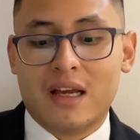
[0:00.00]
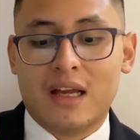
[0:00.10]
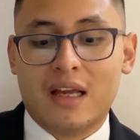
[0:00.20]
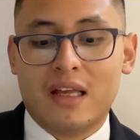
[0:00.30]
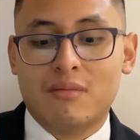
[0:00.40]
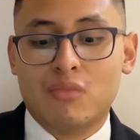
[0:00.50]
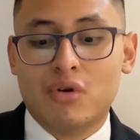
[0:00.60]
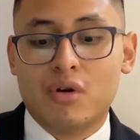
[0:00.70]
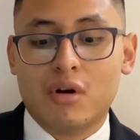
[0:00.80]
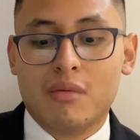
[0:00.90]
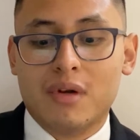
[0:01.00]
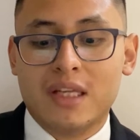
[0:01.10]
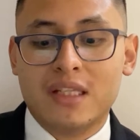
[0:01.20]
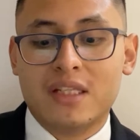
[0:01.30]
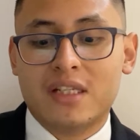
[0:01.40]

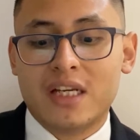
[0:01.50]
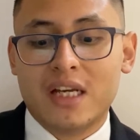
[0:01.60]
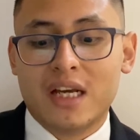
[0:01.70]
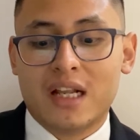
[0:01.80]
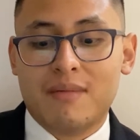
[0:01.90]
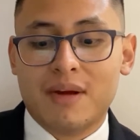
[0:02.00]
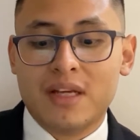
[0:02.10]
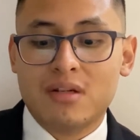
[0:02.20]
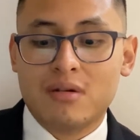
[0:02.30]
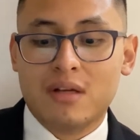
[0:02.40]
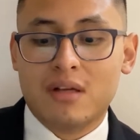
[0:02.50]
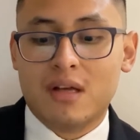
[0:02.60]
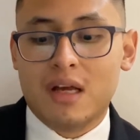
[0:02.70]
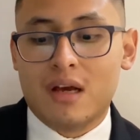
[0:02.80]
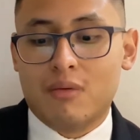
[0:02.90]
immunoglobulin G elevation
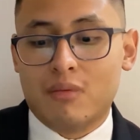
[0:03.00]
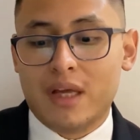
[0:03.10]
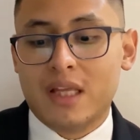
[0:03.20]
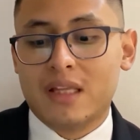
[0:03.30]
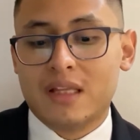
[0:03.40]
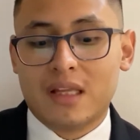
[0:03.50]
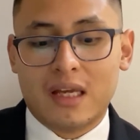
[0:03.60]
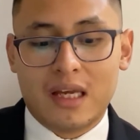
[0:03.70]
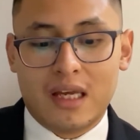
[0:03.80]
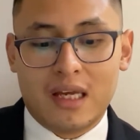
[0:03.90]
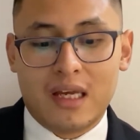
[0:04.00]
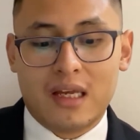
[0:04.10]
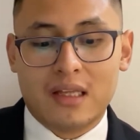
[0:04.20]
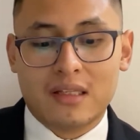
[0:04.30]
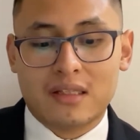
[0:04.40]
with
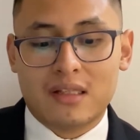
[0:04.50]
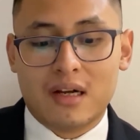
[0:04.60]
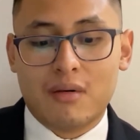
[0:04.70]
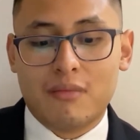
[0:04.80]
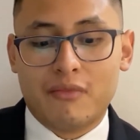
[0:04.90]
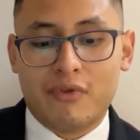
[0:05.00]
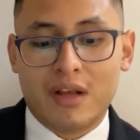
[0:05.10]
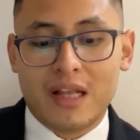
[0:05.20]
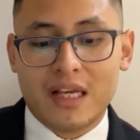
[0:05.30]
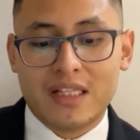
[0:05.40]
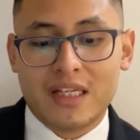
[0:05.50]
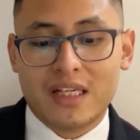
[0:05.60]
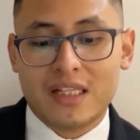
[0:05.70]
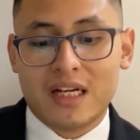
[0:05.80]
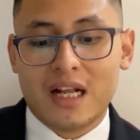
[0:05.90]
serum free light
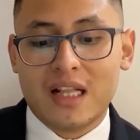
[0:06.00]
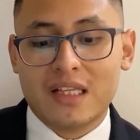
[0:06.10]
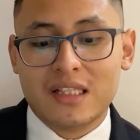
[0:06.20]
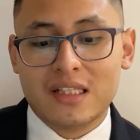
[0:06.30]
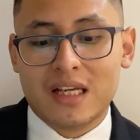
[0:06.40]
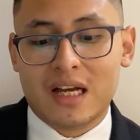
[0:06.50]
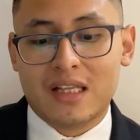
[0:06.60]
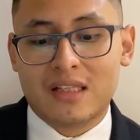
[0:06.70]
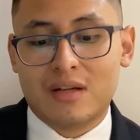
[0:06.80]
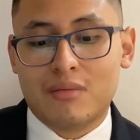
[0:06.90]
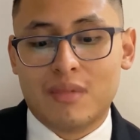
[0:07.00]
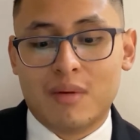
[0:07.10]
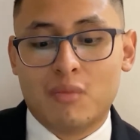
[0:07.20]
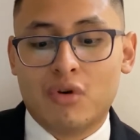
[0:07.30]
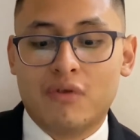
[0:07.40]
chain analysis, and serum
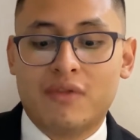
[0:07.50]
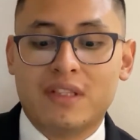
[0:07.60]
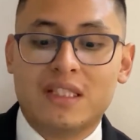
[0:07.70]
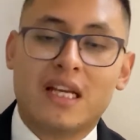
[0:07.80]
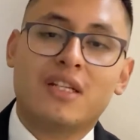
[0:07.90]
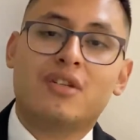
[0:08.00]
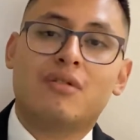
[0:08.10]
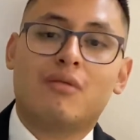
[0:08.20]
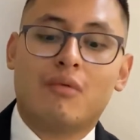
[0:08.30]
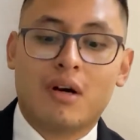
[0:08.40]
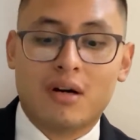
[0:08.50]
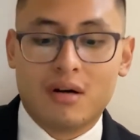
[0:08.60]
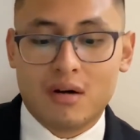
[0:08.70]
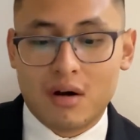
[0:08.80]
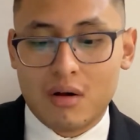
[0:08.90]
immunofixation were
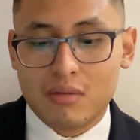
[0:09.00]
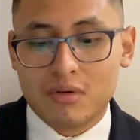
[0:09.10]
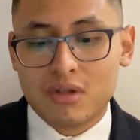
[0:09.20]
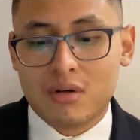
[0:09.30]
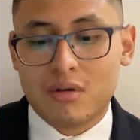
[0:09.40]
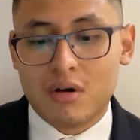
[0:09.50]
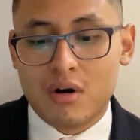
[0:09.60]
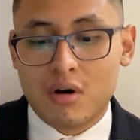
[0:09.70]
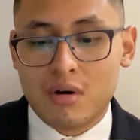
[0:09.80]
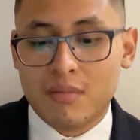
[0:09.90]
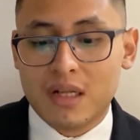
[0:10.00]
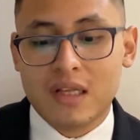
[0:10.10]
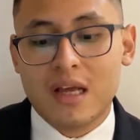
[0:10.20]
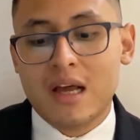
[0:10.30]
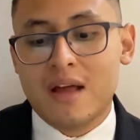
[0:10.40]
also normal.
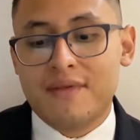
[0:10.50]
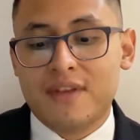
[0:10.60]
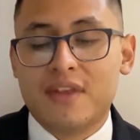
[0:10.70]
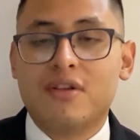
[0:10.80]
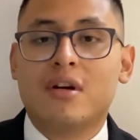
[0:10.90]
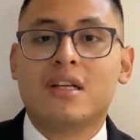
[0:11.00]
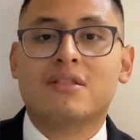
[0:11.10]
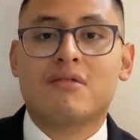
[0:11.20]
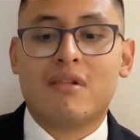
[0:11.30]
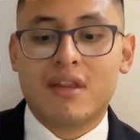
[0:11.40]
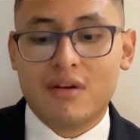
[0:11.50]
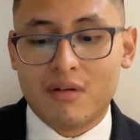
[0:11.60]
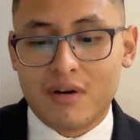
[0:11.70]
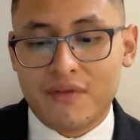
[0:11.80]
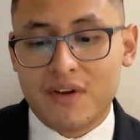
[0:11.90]
The thorax
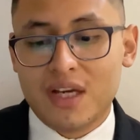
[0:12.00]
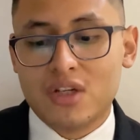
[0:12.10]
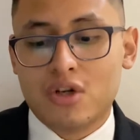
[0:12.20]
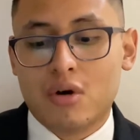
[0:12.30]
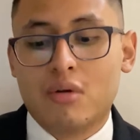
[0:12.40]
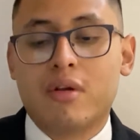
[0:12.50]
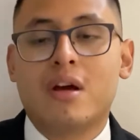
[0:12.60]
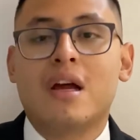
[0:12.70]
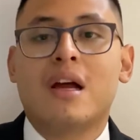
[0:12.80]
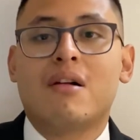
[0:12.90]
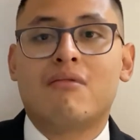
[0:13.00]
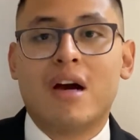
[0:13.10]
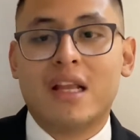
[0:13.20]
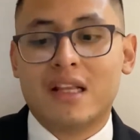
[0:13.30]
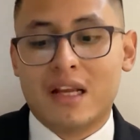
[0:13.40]
radiography showed
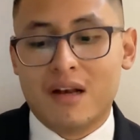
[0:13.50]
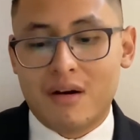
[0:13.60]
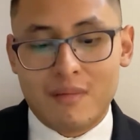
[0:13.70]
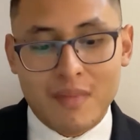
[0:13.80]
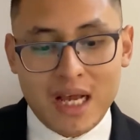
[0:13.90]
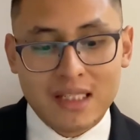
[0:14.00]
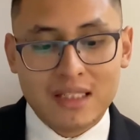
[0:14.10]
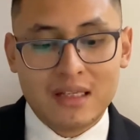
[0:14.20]
right iliac mass